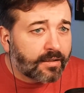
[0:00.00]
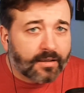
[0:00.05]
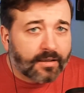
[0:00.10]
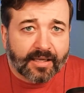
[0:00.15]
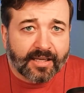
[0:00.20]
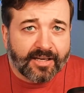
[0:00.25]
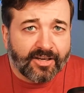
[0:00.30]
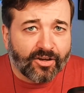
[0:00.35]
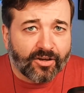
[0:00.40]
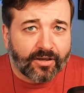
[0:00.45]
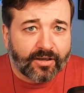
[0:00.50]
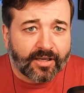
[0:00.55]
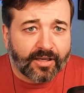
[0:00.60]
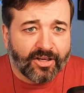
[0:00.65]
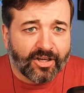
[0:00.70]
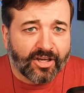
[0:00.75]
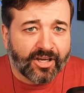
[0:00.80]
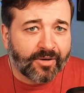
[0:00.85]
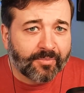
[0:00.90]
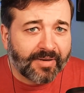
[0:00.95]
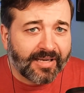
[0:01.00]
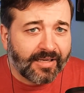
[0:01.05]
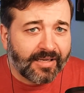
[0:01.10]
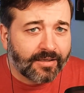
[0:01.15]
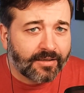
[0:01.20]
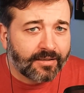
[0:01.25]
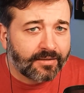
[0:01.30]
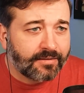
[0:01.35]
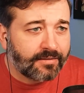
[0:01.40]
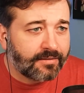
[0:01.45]
Can you hear me,
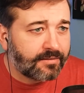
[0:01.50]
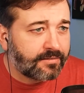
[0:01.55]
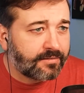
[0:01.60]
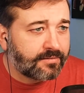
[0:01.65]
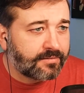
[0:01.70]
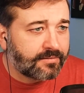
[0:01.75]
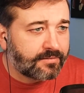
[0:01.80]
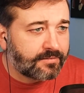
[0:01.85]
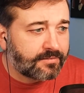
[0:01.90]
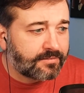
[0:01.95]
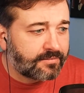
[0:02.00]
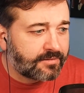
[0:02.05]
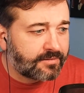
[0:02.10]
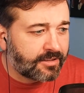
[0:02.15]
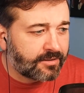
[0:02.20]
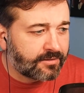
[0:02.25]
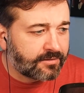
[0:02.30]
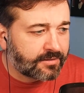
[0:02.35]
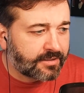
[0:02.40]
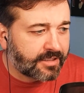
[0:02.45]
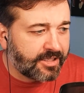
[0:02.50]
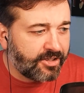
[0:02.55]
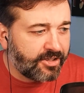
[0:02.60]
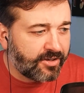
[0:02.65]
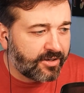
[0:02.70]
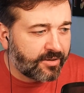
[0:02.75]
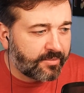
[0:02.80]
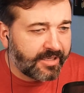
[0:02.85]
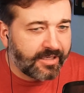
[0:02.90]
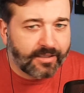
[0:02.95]
Darrell? Can you
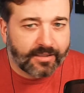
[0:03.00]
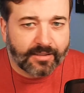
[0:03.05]
hear me?